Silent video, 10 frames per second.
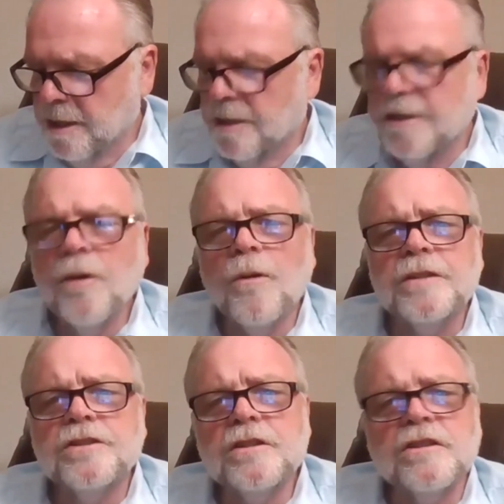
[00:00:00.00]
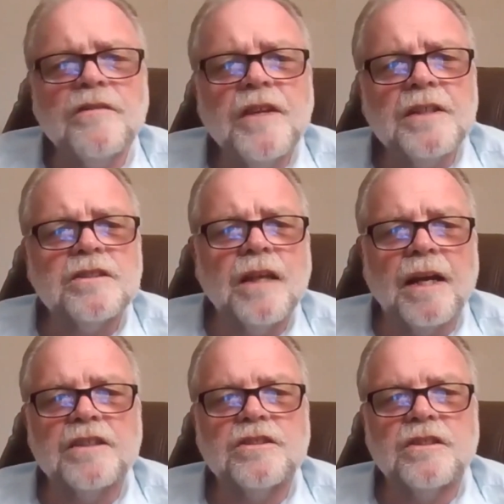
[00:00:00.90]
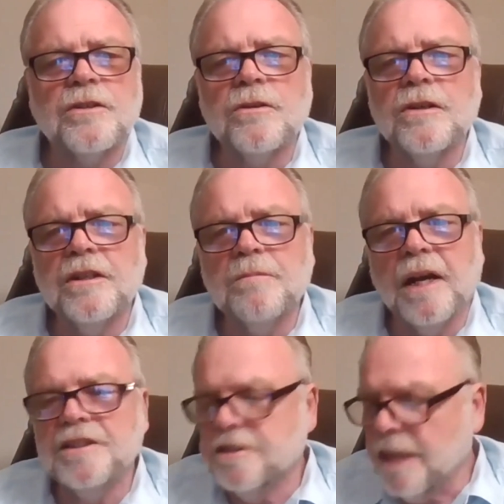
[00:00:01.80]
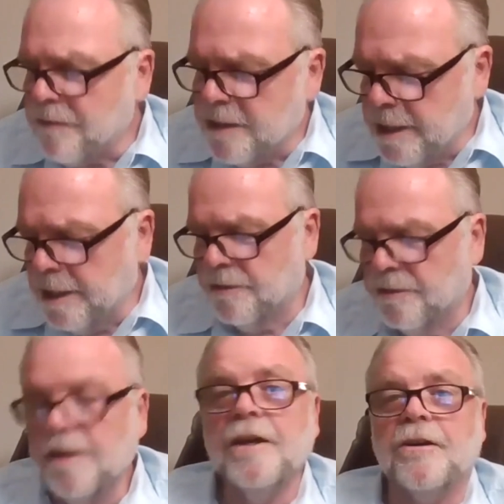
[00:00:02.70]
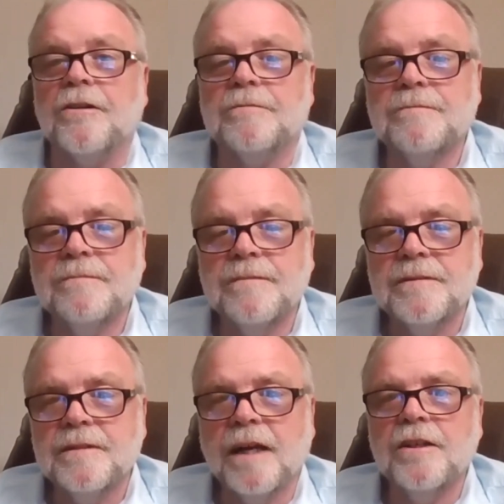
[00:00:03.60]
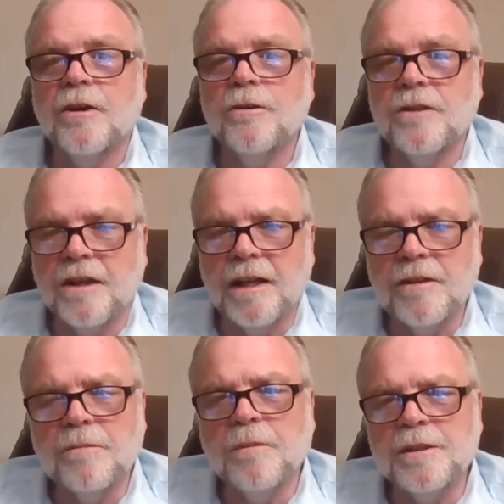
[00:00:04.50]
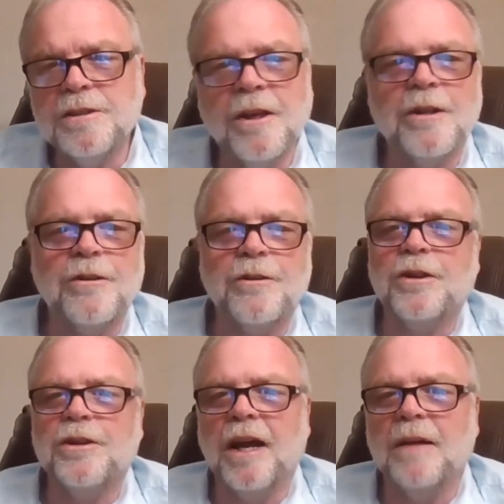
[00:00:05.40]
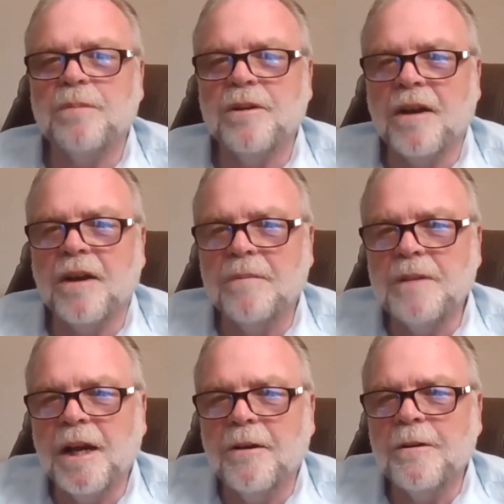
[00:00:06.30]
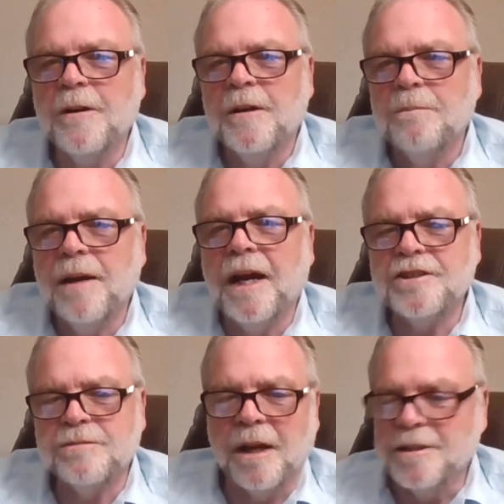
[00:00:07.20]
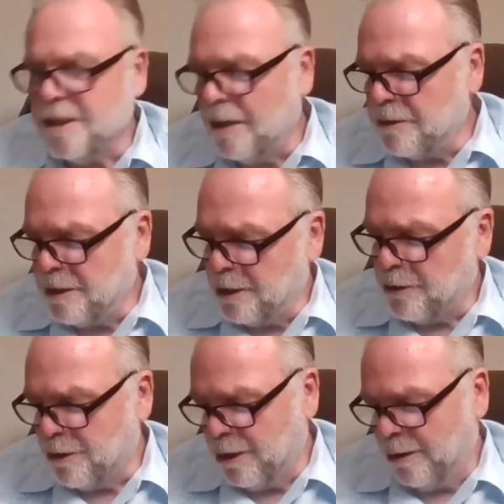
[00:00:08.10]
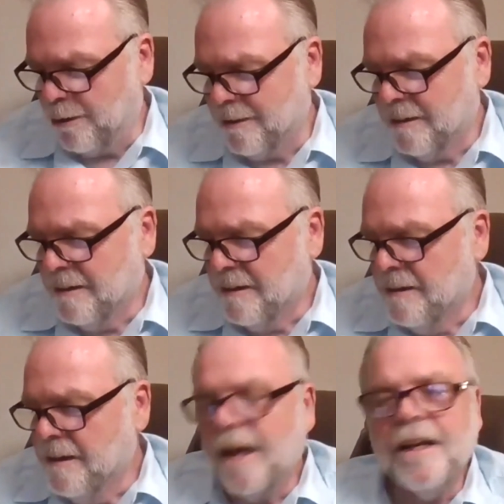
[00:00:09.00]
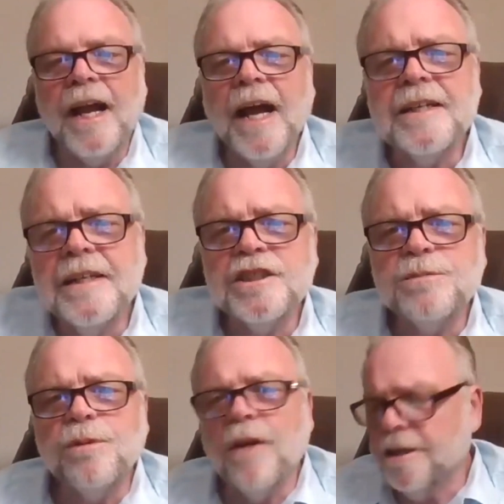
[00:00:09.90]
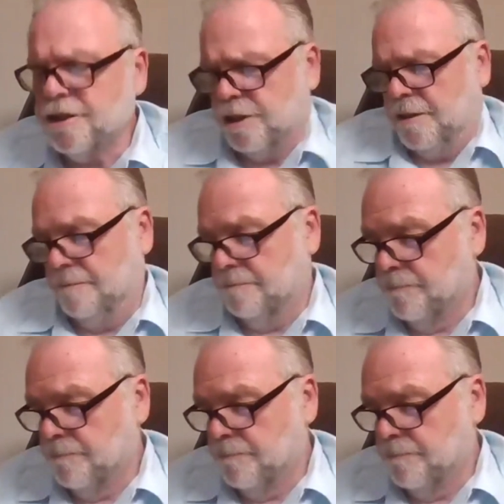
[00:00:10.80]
The origins of this text occurred in my 70th year. I know that I look much younger than that, but I'm now past my 70th year. And I had an inspiration.